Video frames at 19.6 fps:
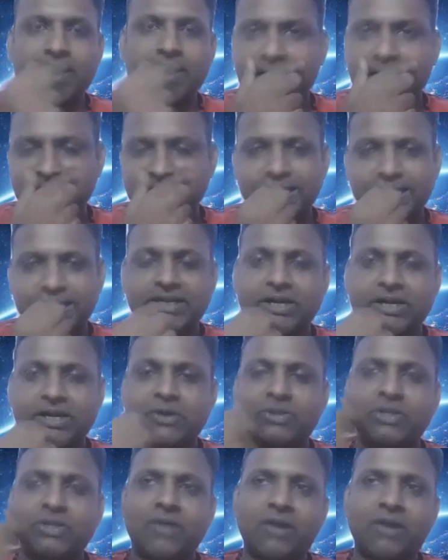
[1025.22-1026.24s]
is connected to
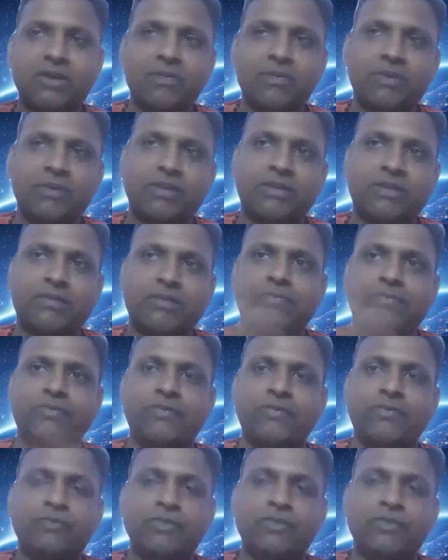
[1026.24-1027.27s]
the Vakapalitam,
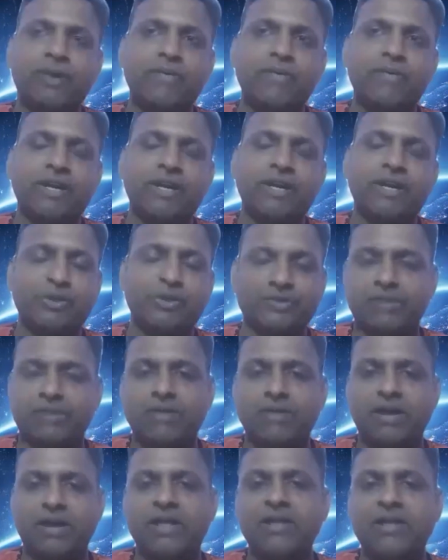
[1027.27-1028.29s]
fifth Baba, intuition
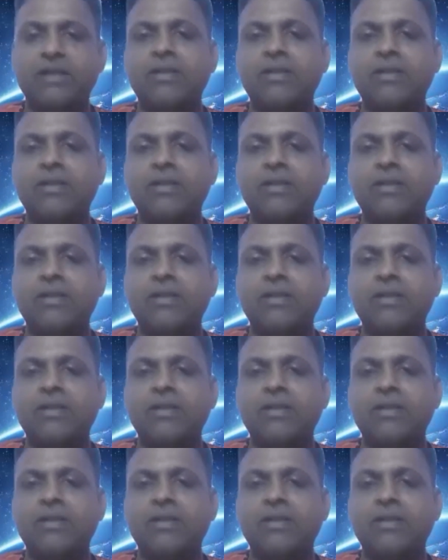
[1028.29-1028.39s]
Baba.